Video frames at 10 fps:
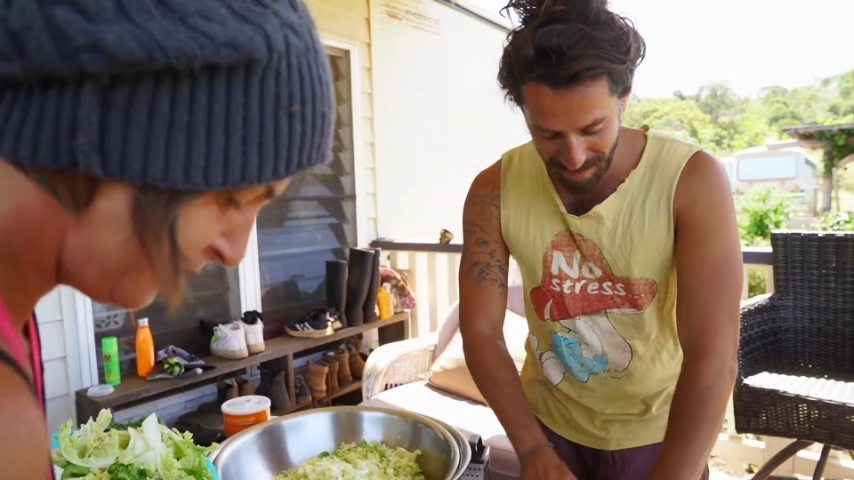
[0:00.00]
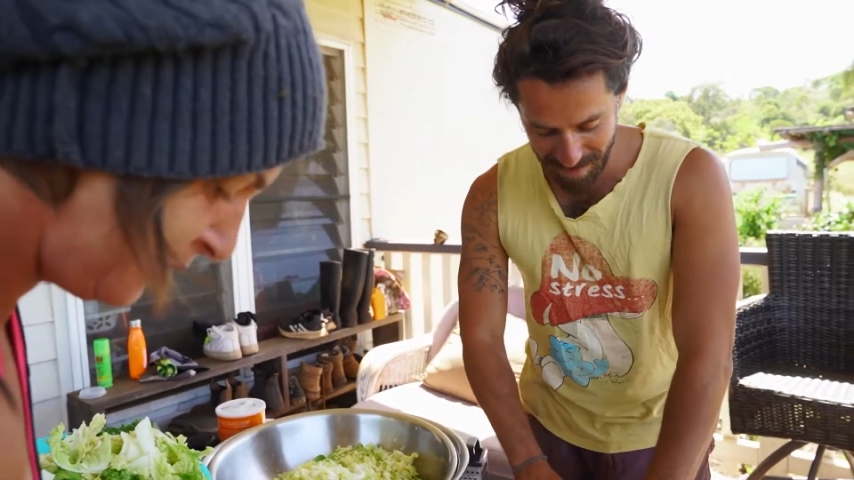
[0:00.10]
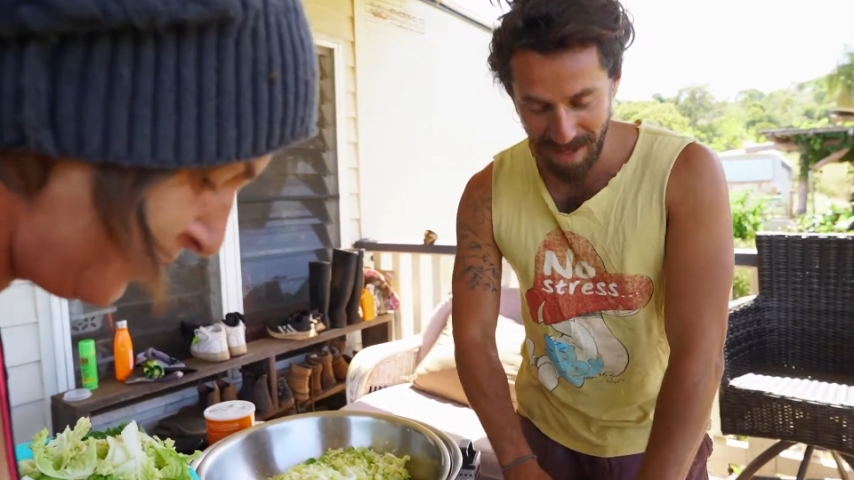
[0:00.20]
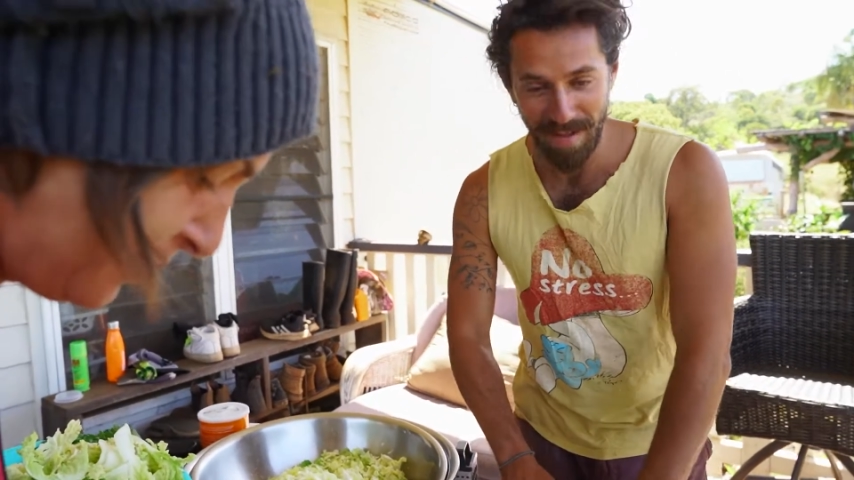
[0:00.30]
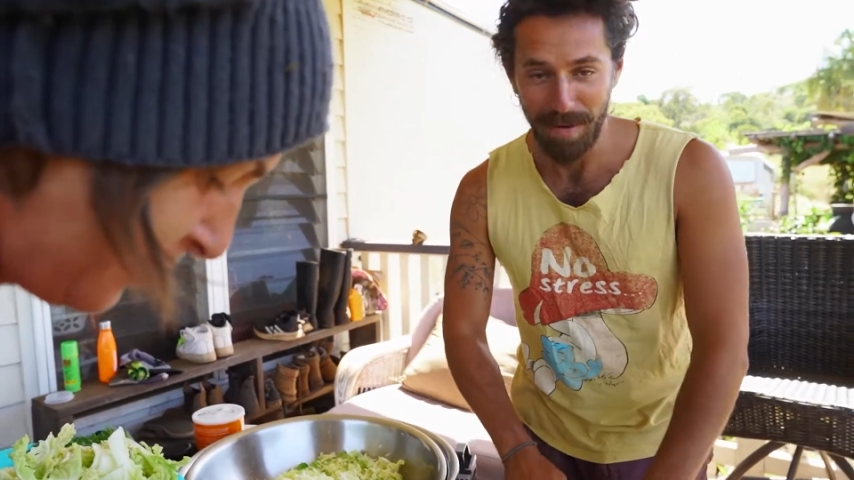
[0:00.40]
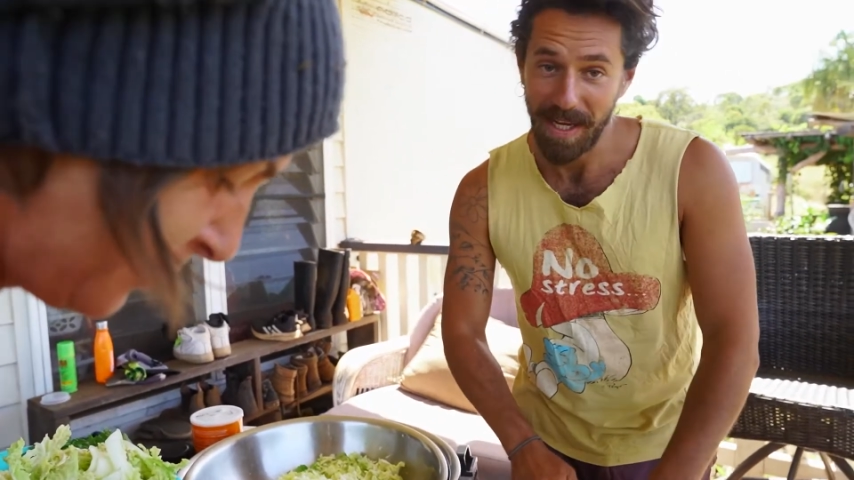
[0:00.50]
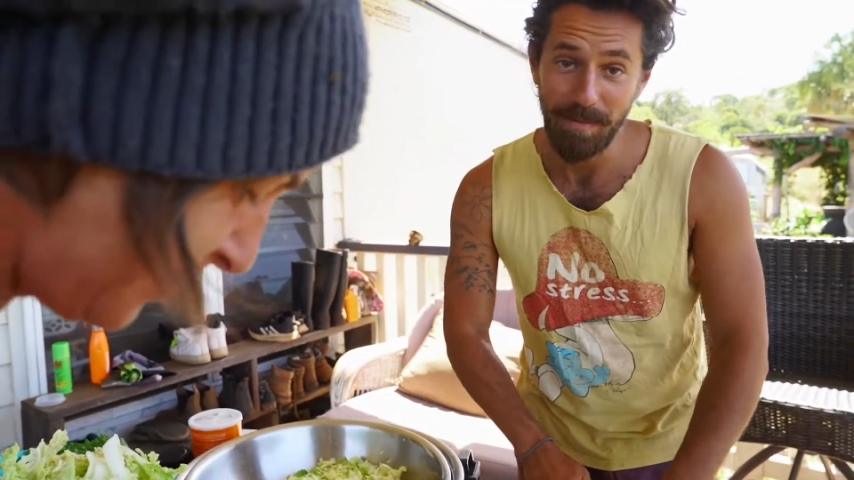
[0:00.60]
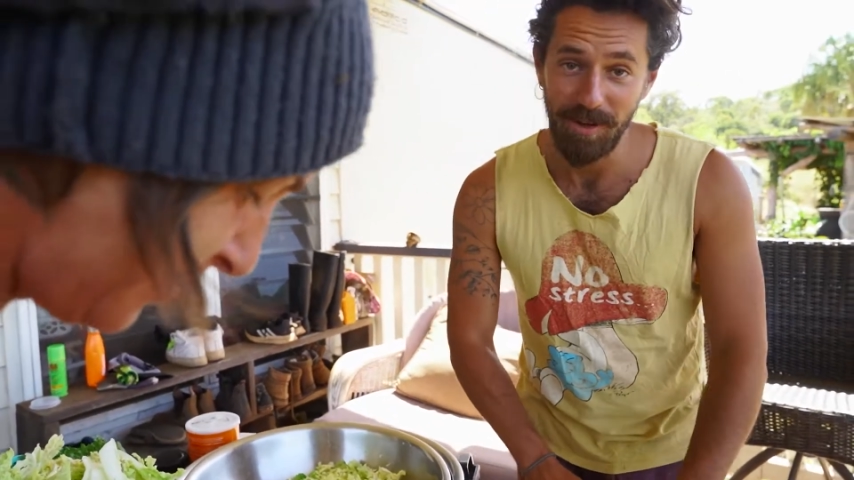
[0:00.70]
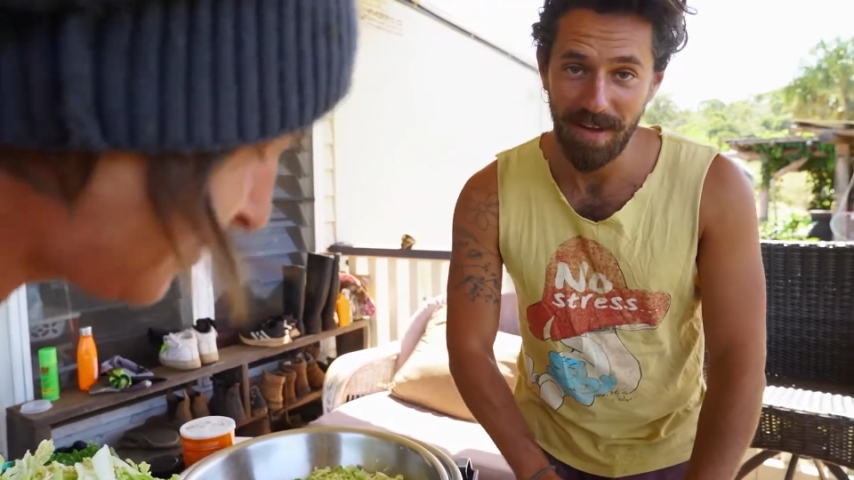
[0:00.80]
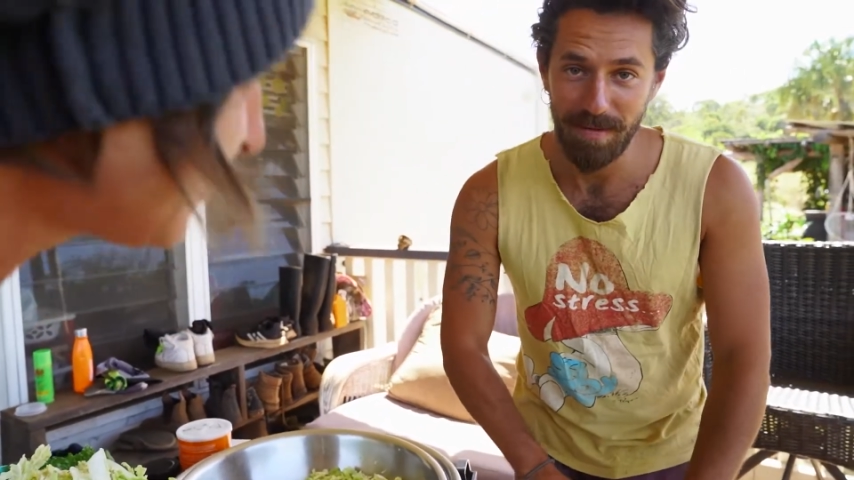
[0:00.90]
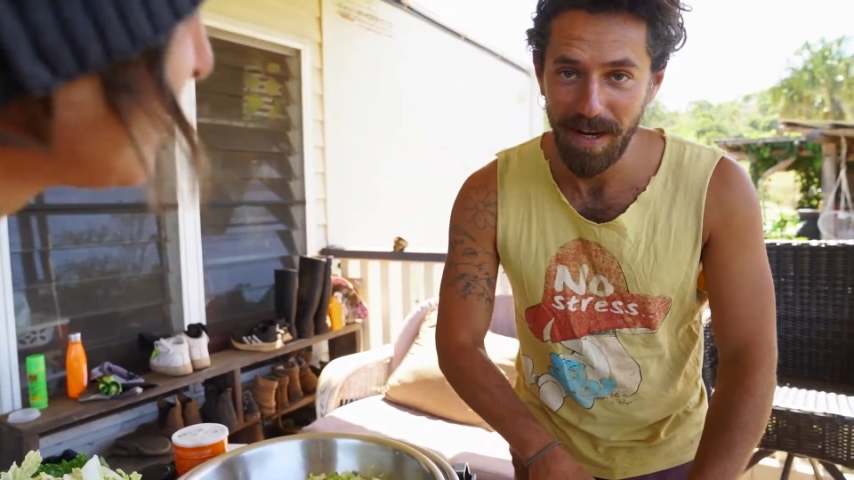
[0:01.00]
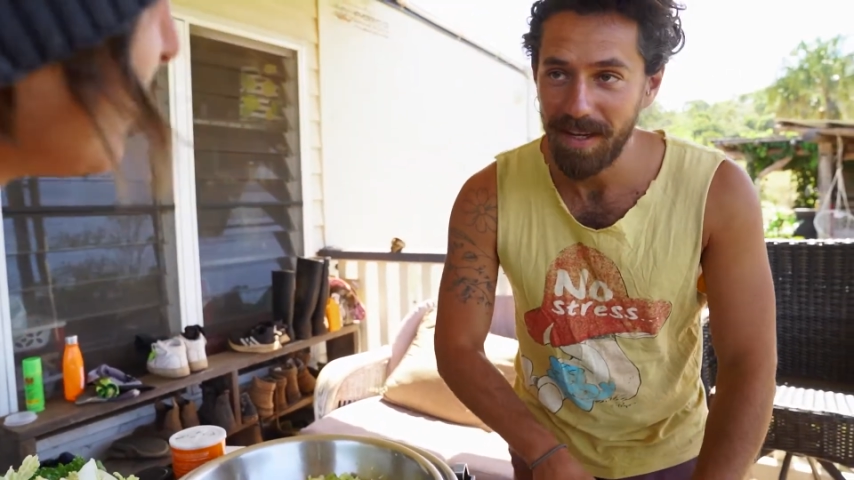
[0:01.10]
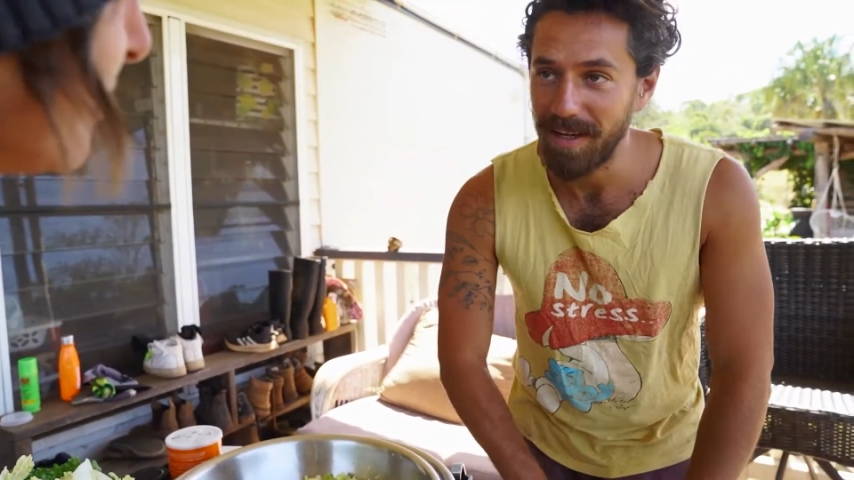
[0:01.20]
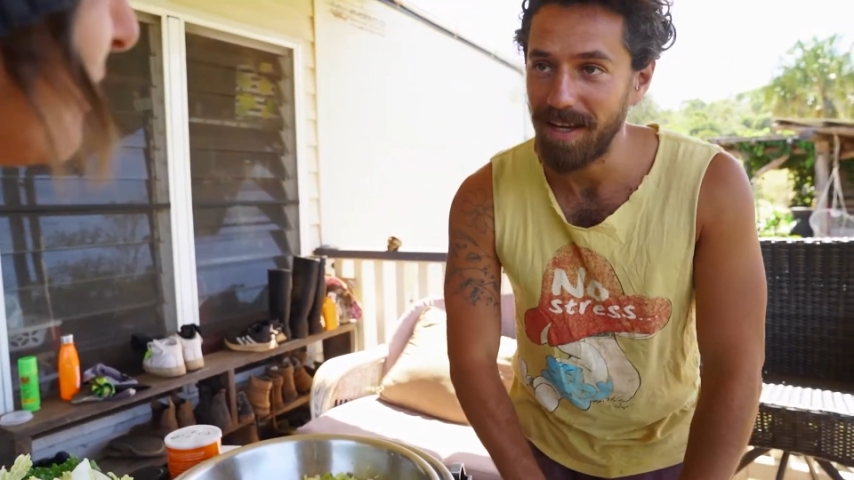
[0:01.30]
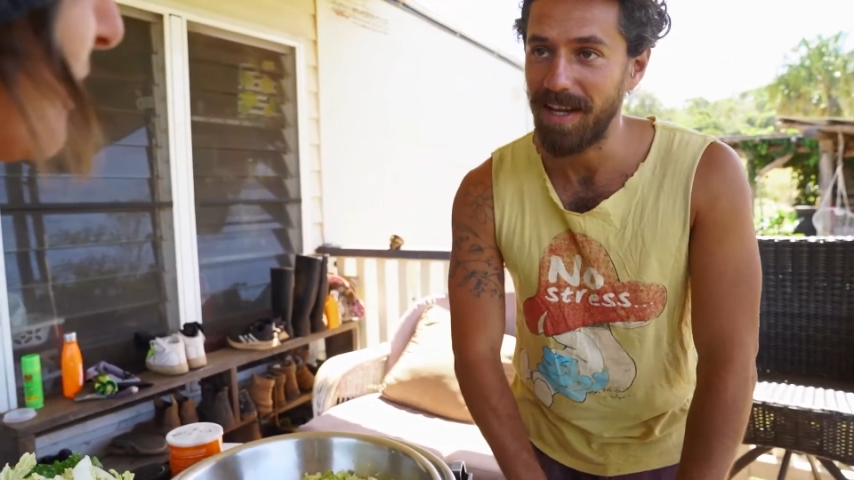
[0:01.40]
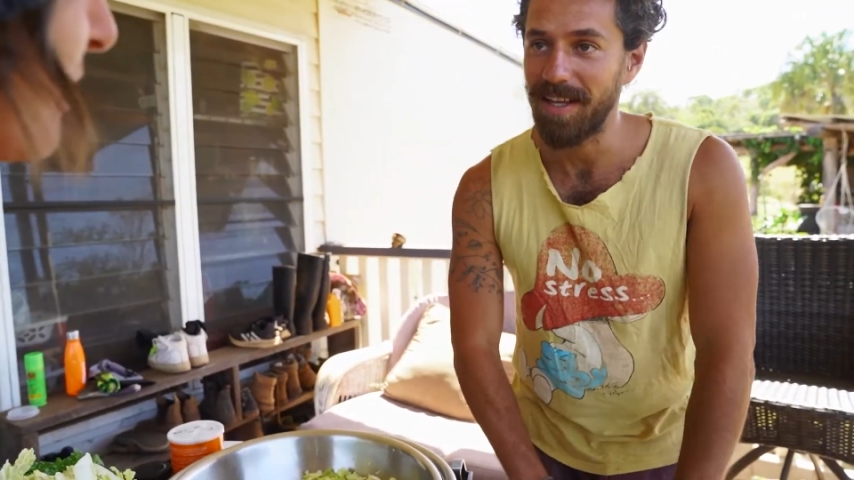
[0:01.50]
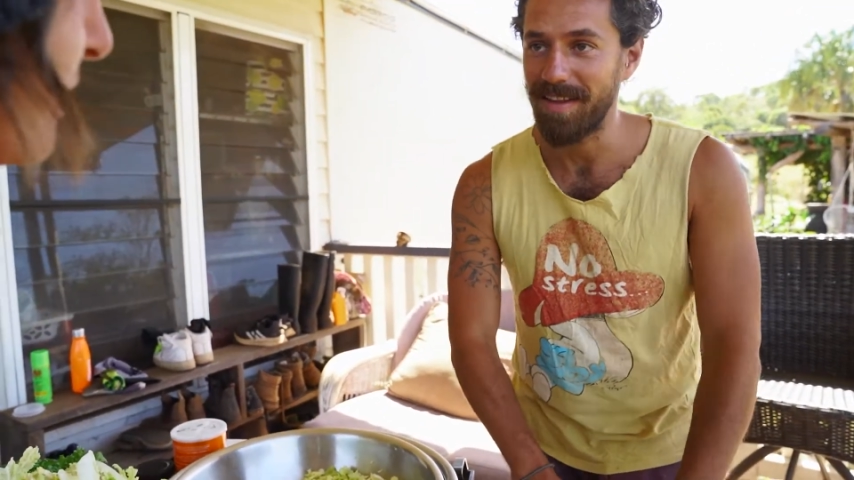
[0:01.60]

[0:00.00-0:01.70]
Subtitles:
that's what kimchi is, right? You get like